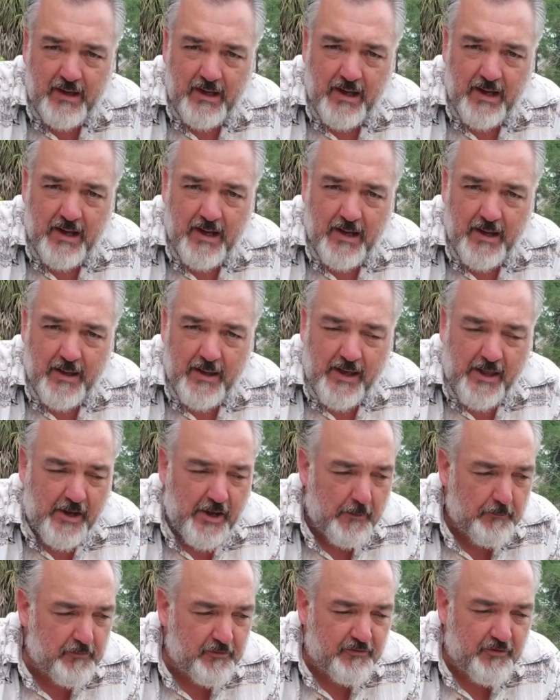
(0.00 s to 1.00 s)
Ended
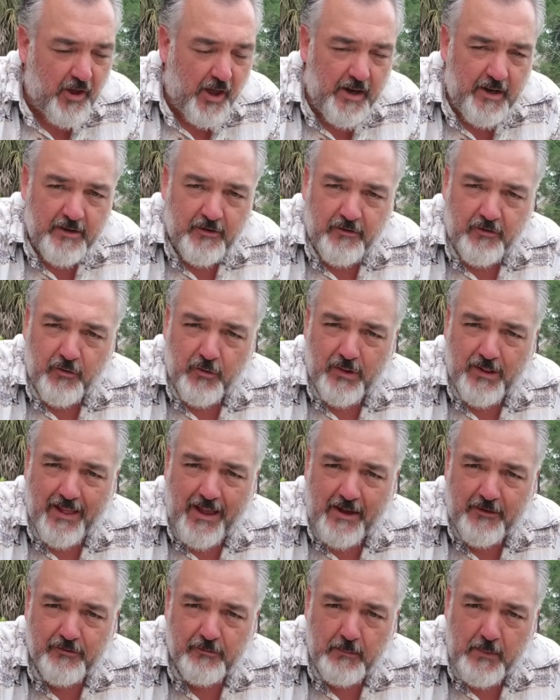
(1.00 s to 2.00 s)
up deciding to do it
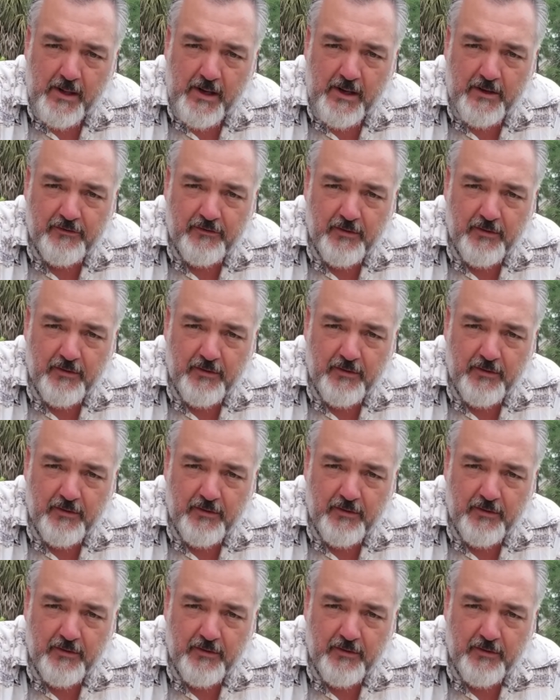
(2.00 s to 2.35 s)
last minute,